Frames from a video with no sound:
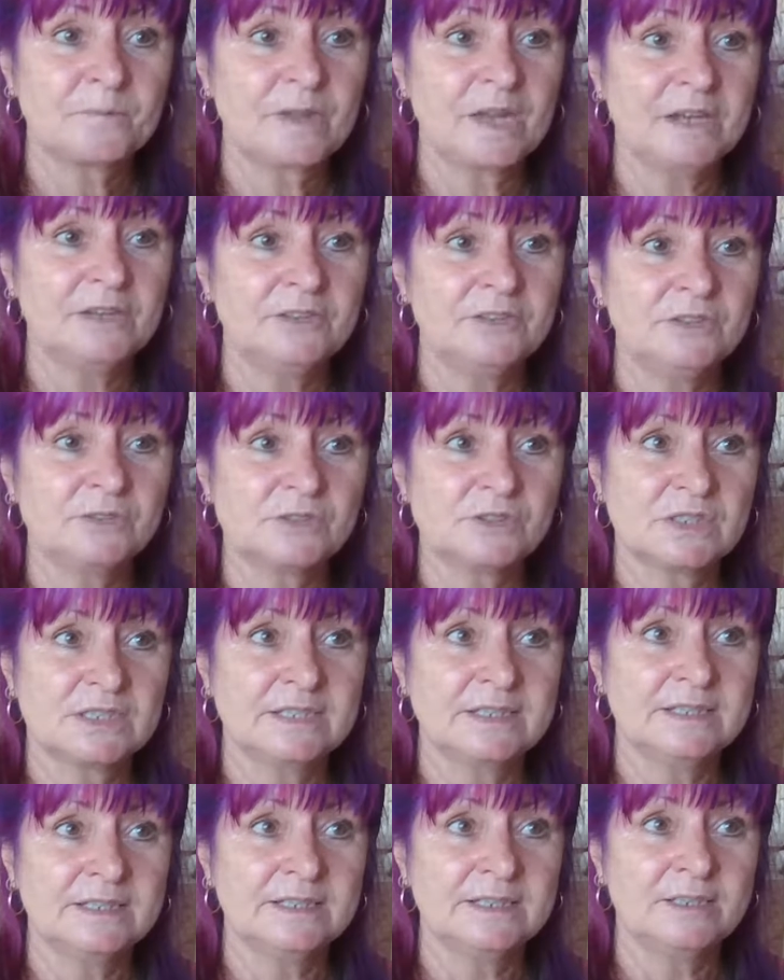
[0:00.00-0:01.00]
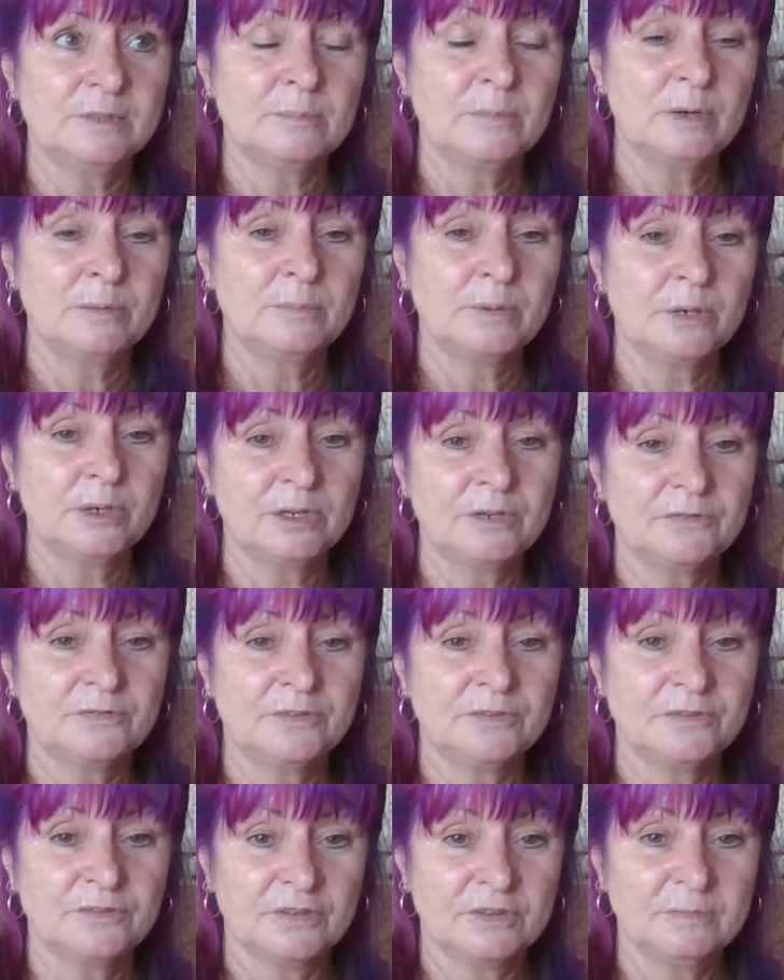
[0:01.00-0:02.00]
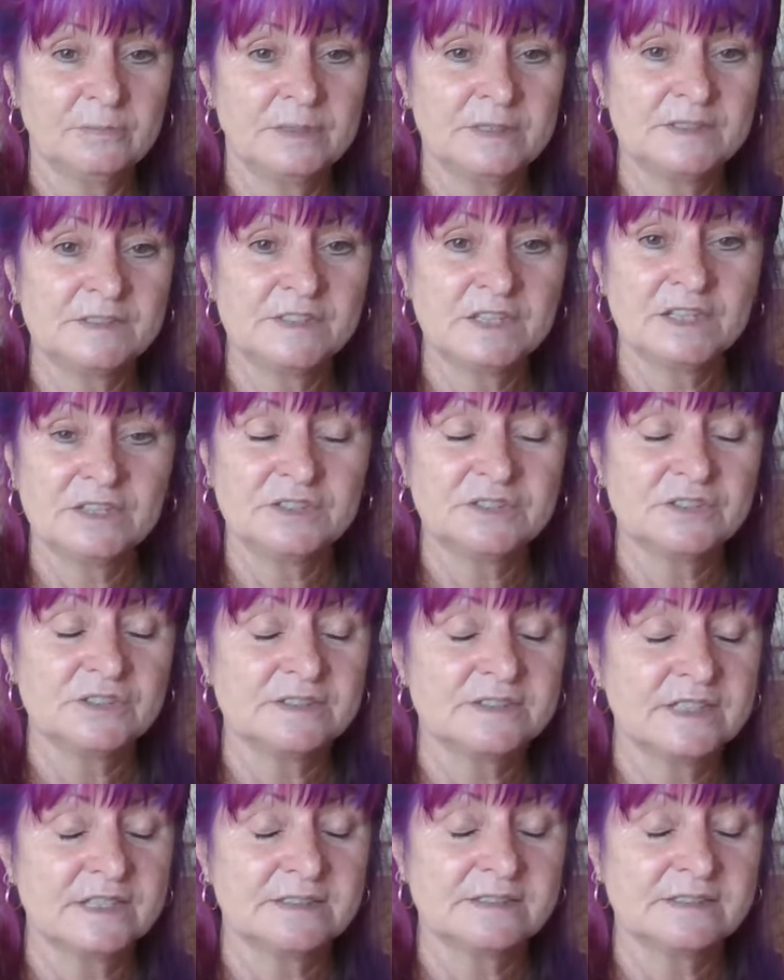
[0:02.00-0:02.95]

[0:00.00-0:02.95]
and you can click in my bio for free meditations,